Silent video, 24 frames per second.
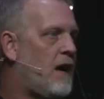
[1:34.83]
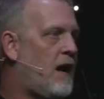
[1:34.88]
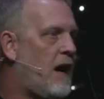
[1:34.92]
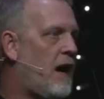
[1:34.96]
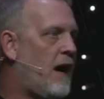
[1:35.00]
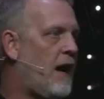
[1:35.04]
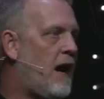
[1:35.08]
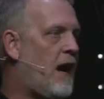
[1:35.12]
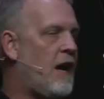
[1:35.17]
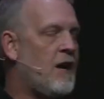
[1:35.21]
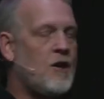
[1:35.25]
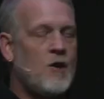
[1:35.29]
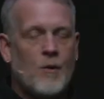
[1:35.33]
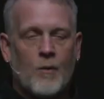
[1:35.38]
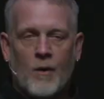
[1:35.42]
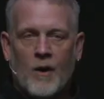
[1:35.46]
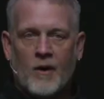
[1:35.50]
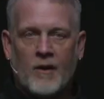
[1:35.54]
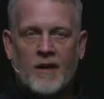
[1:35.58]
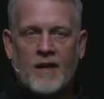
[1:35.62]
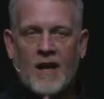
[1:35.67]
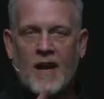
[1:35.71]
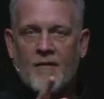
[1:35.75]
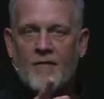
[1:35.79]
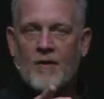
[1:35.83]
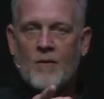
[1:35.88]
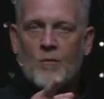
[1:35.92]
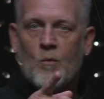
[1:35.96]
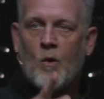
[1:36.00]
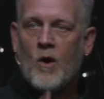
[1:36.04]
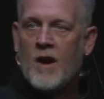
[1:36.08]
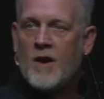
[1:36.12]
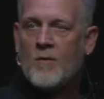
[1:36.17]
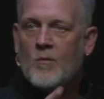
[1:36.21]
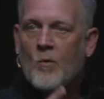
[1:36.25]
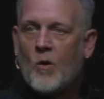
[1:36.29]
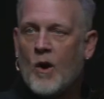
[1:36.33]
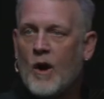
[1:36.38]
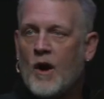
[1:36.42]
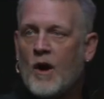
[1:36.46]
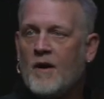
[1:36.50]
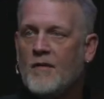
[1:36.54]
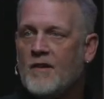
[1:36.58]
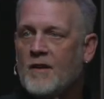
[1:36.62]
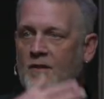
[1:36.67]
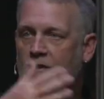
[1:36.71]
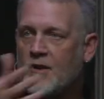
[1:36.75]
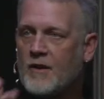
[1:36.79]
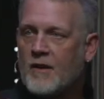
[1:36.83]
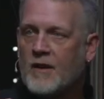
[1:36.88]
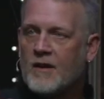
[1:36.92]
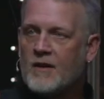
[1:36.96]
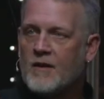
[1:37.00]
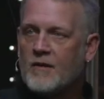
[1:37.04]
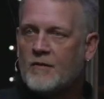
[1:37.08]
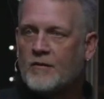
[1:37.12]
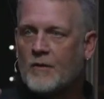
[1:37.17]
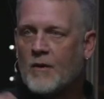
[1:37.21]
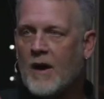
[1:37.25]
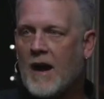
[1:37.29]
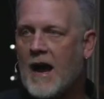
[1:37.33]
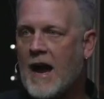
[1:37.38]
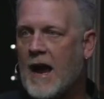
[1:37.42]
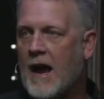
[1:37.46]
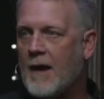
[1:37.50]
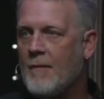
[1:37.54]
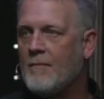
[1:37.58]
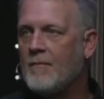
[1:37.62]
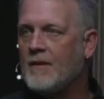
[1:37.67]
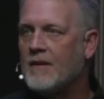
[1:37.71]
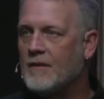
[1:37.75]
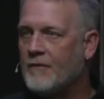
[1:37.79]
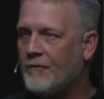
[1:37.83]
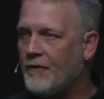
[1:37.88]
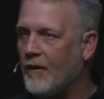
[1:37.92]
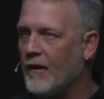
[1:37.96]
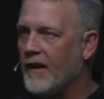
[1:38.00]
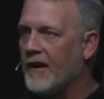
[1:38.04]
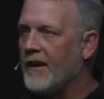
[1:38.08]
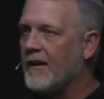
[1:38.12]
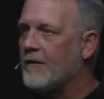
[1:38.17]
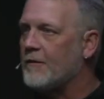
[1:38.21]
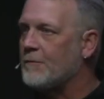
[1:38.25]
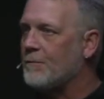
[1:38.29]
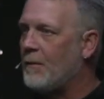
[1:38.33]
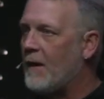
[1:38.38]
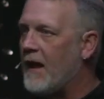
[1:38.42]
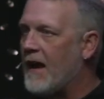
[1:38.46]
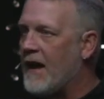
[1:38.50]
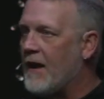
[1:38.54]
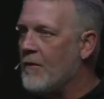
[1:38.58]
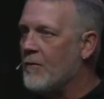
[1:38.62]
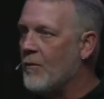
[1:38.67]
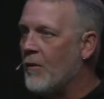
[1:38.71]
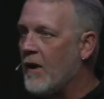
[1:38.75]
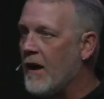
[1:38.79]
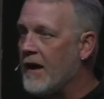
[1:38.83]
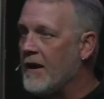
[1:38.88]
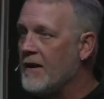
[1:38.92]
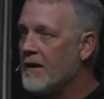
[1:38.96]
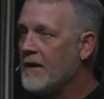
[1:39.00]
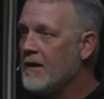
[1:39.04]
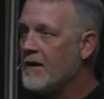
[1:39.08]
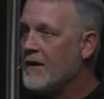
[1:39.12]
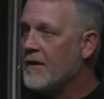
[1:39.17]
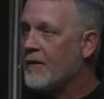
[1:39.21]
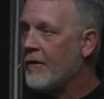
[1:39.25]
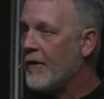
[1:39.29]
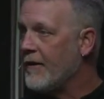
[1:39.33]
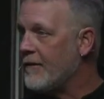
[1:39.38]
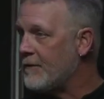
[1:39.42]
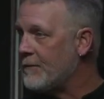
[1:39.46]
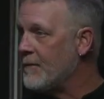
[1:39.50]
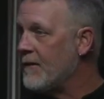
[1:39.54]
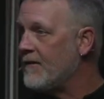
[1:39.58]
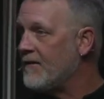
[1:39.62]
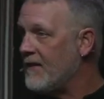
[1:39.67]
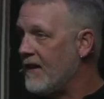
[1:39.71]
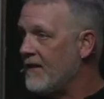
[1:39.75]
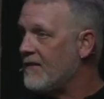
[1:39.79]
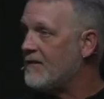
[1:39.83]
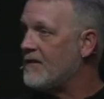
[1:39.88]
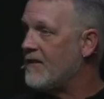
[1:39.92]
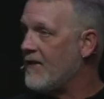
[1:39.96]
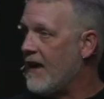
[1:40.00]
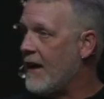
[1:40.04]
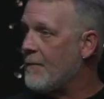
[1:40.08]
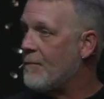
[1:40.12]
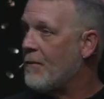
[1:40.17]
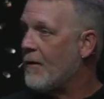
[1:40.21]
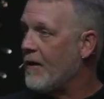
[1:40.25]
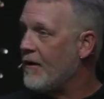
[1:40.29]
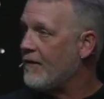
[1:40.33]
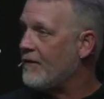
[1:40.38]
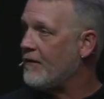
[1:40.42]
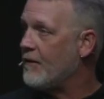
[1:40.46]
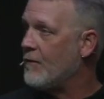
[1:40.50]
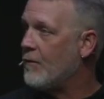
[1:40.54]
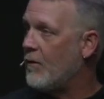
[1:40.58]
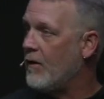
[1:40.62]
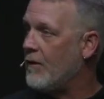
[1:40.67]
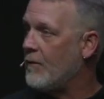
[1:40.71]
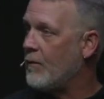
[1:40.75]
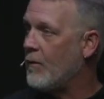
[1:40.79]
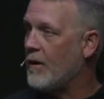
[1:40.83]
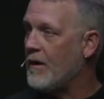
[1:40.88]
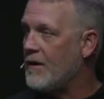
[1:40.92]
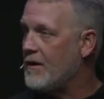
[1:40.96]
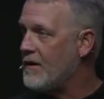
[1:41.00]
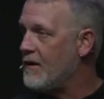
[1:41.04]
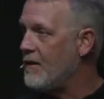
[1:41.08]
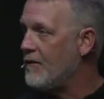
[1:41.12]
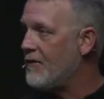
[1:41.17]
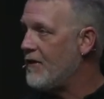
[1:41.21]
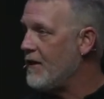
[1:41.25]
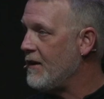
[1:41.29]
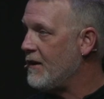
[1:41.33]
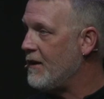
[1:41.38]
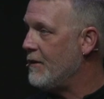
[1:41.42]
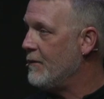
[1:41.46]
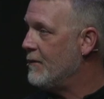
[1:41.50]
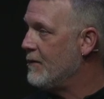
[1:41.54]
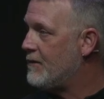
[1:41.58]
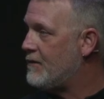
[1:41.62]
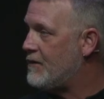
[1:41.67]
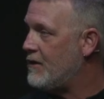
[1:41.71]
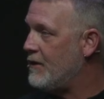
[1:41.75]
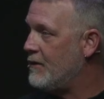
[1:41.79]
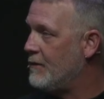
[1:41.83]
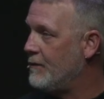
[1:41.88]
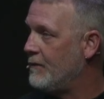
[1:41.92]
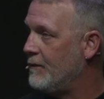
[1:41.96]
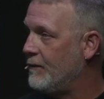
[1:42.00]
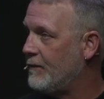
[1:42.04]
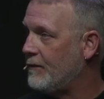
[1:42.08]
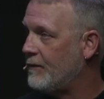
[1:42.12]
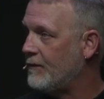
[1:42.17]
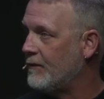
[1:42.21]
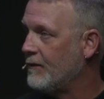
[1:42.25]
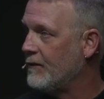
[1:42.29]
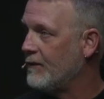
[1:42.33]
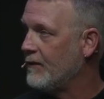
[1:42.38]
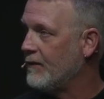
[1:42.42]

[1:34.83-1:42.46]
and you were only given one word that you could describe to fully explain what Christmas is to that person, what word do you think you would choose?